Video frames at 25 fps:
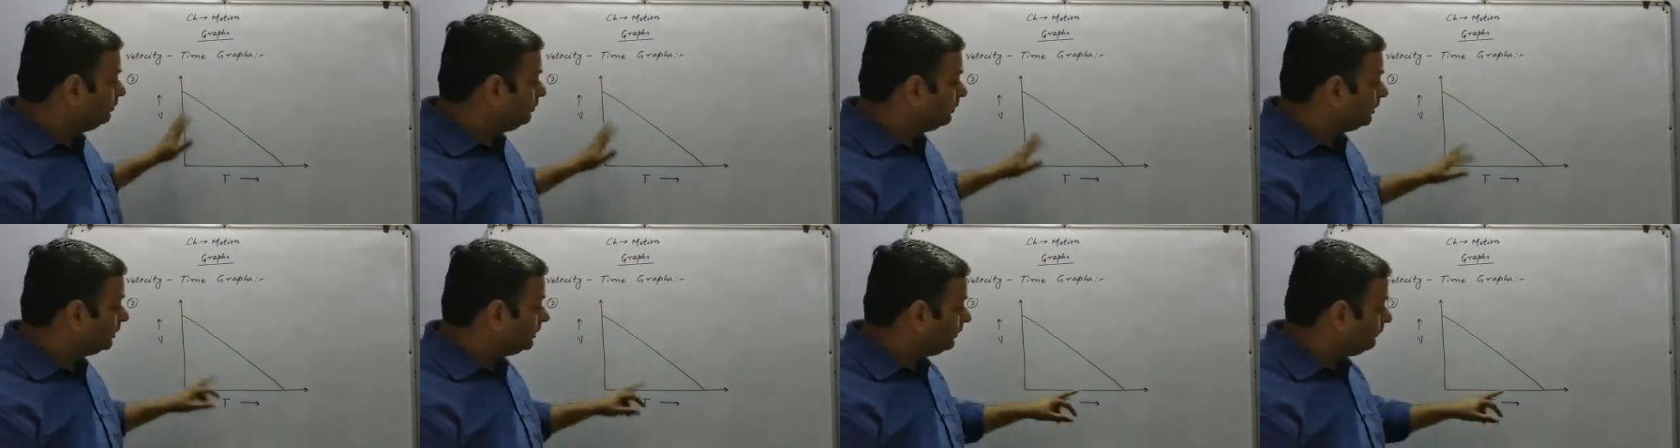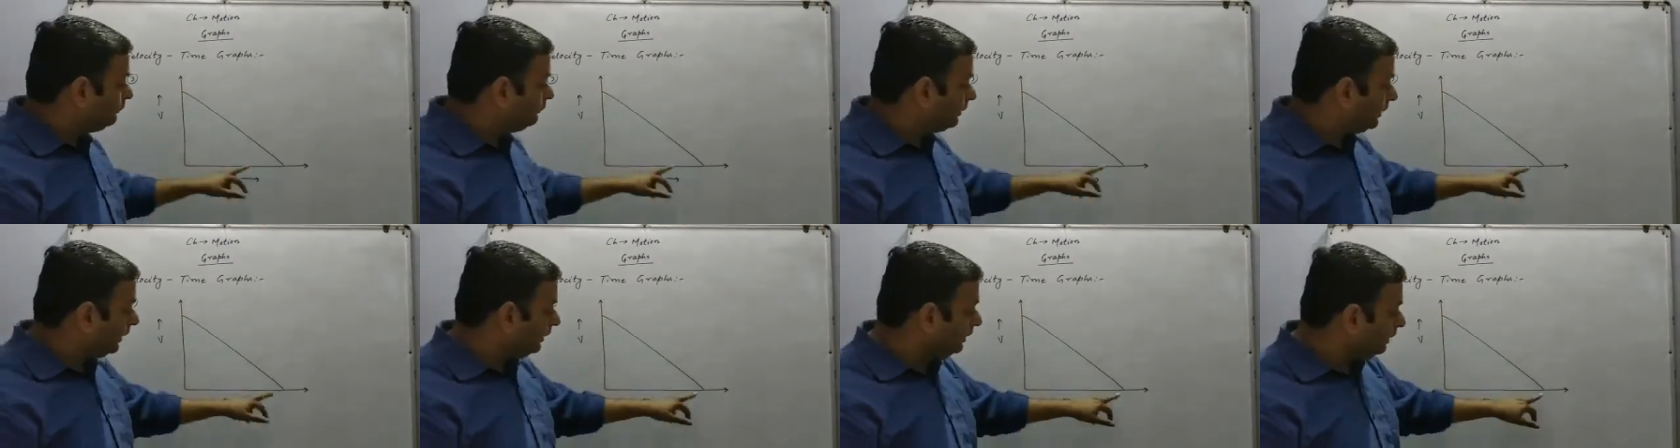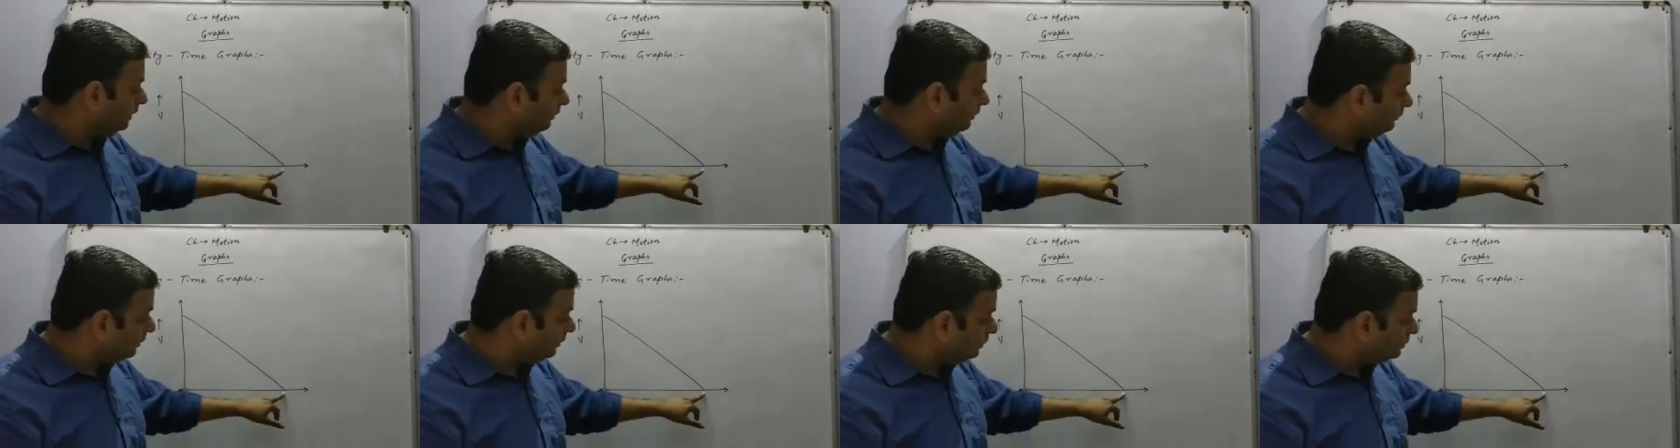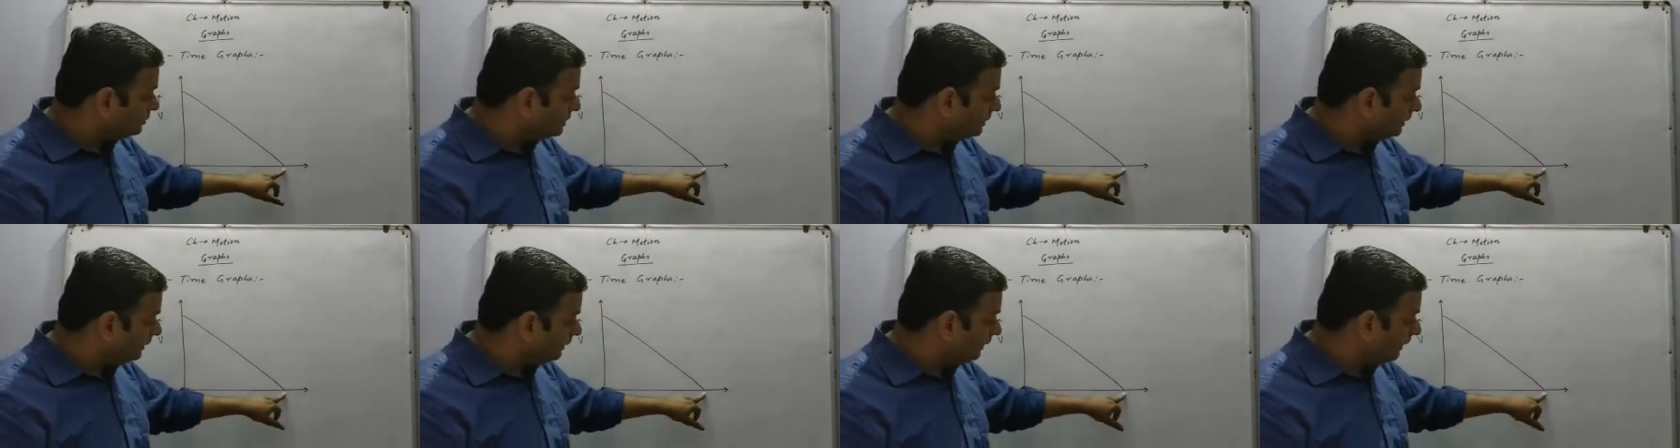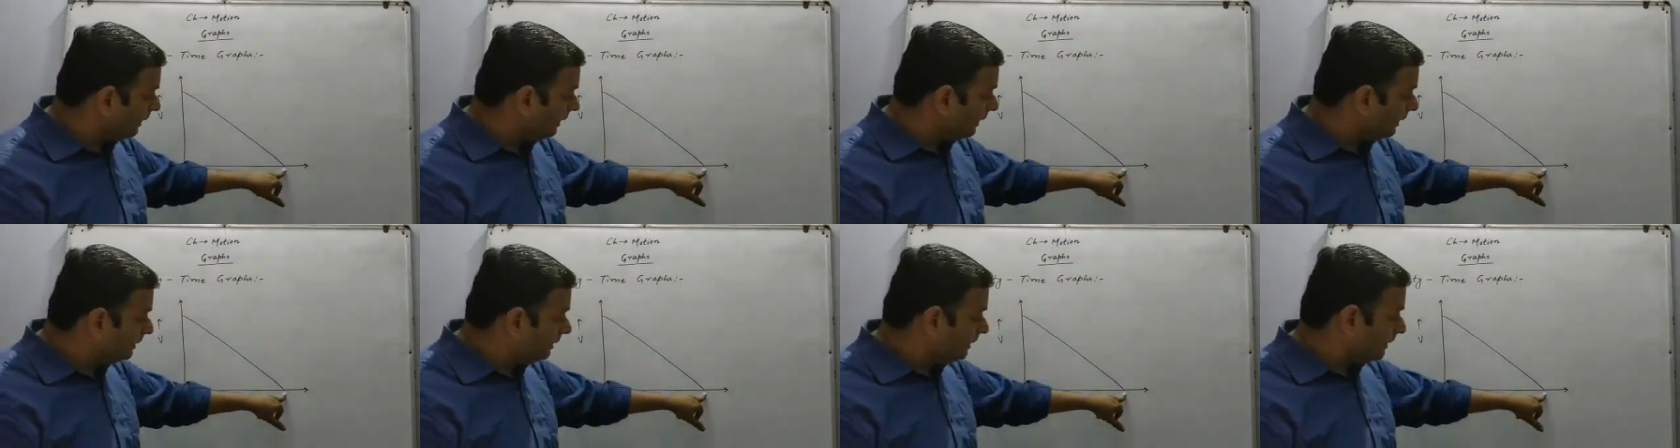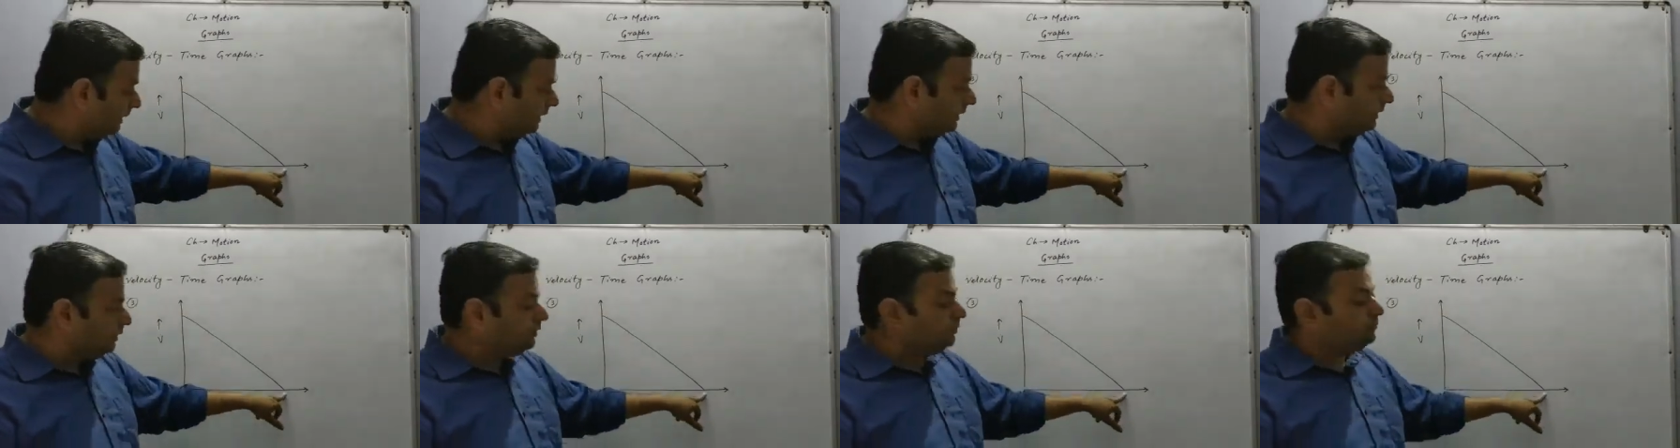but the final velocity at
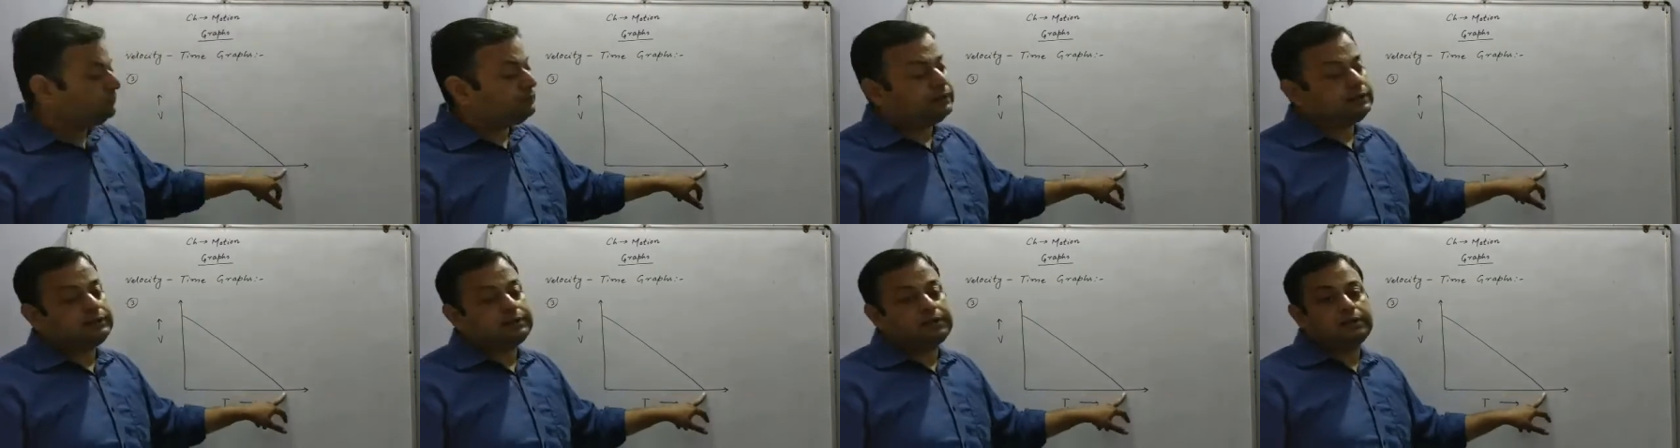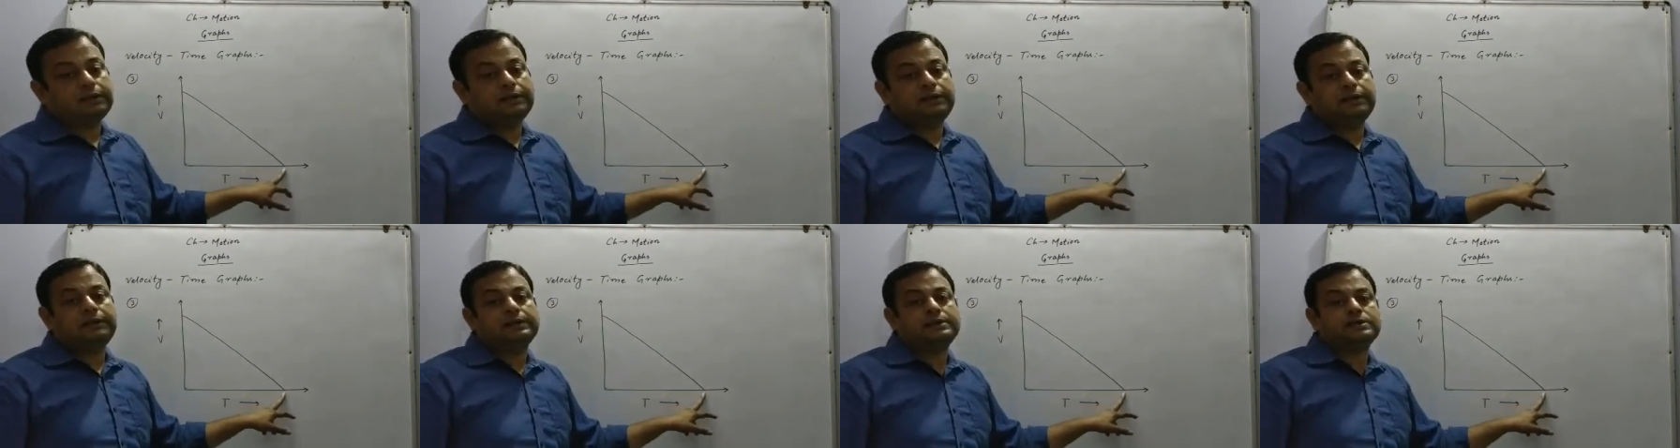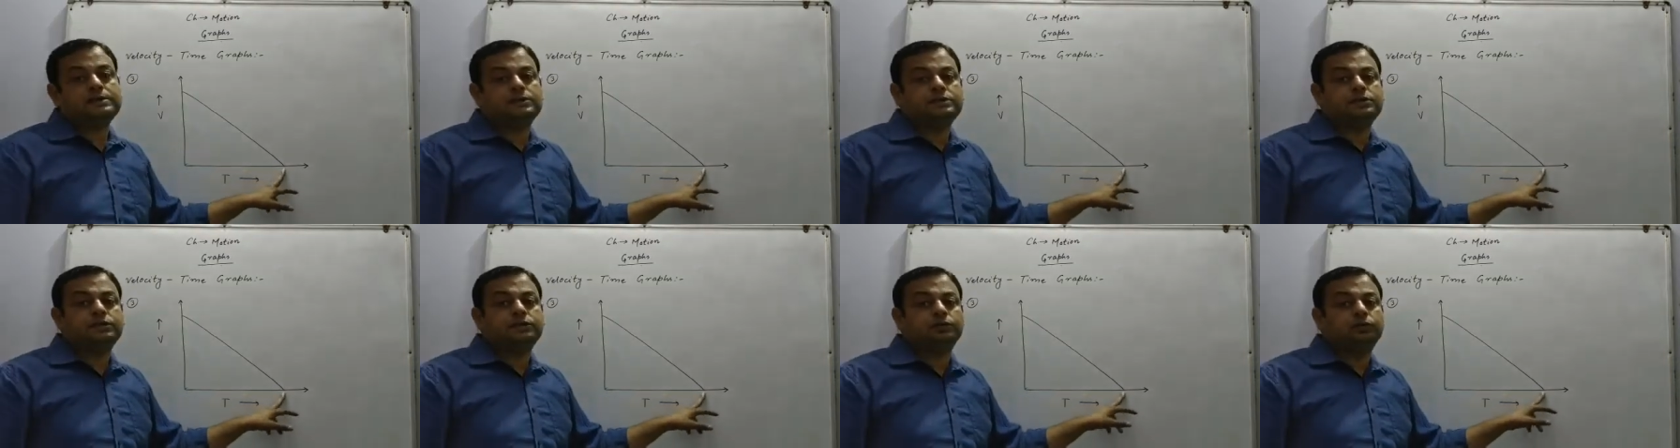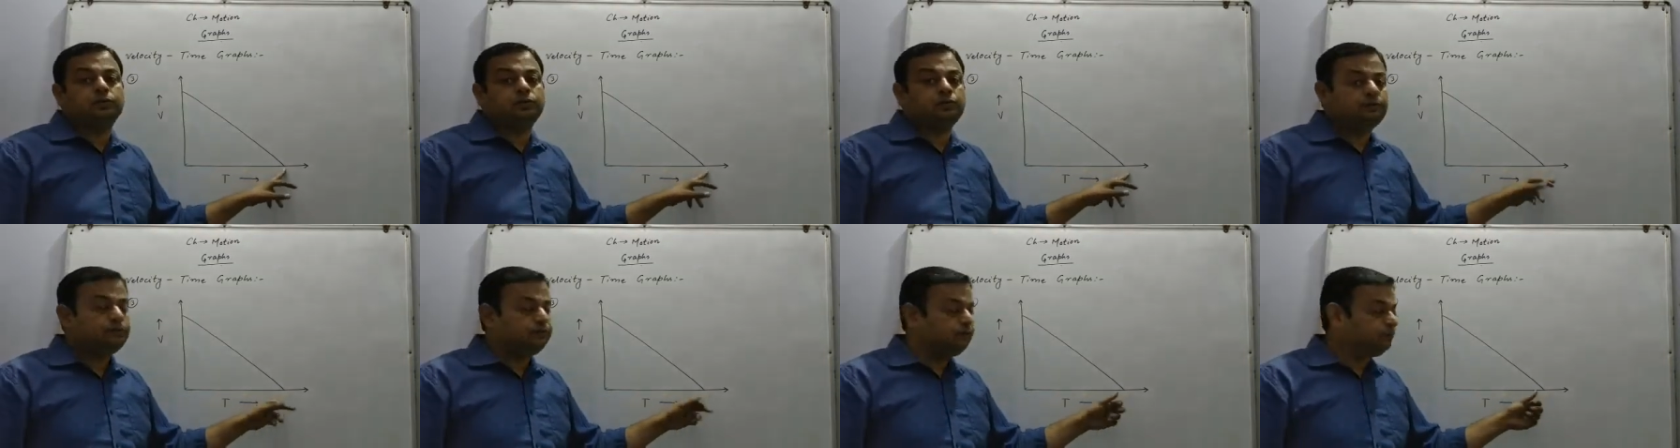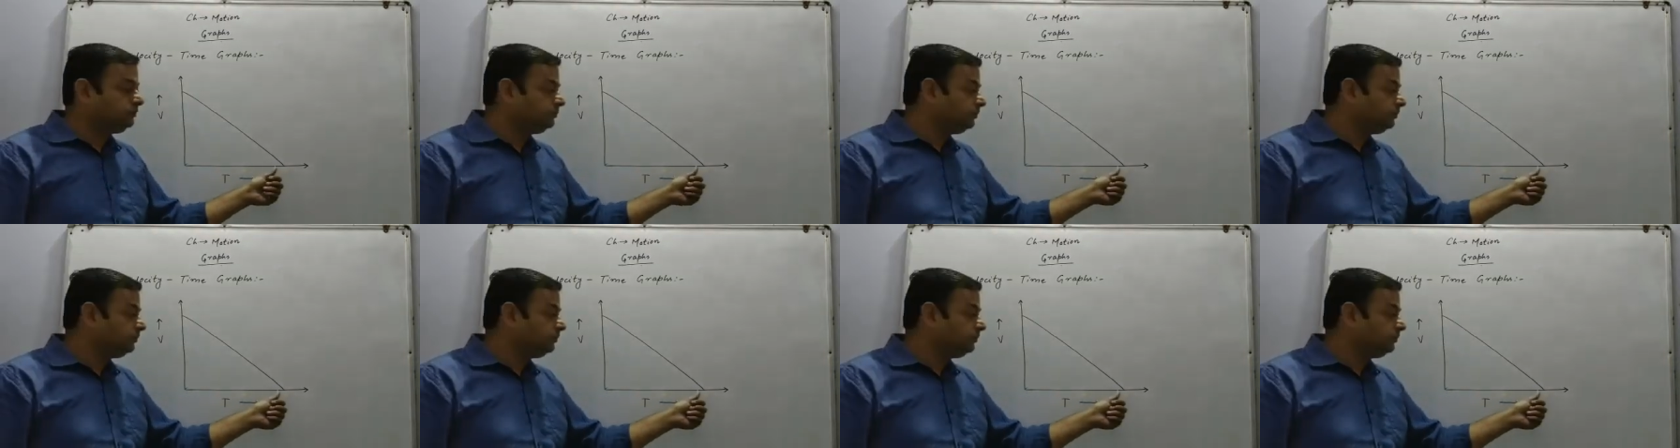the end of the journey is 0